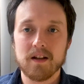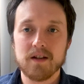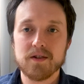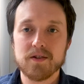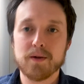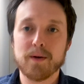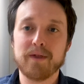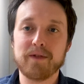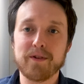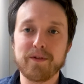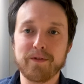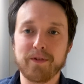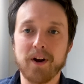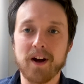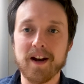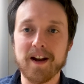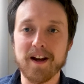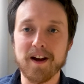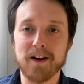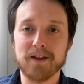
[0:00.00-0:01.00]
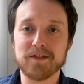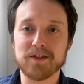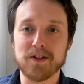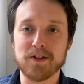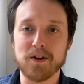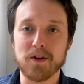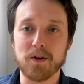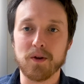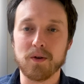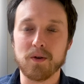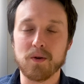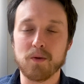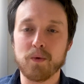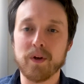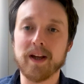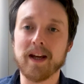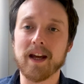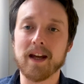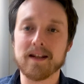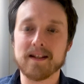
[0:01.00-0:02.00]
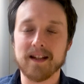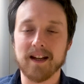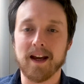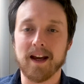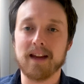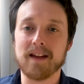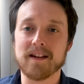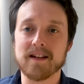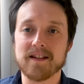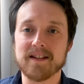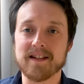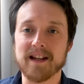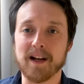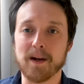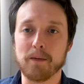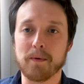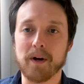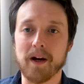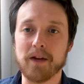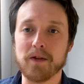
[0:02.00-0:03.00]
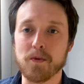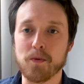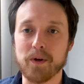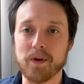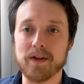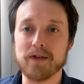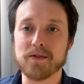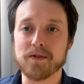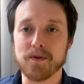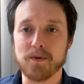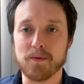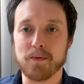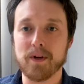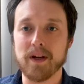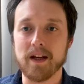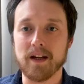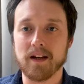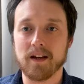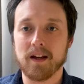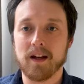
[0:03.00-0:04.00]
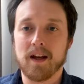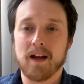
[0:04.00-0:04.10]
So every Friday afternoon, we get together to celebrate the wins of the week.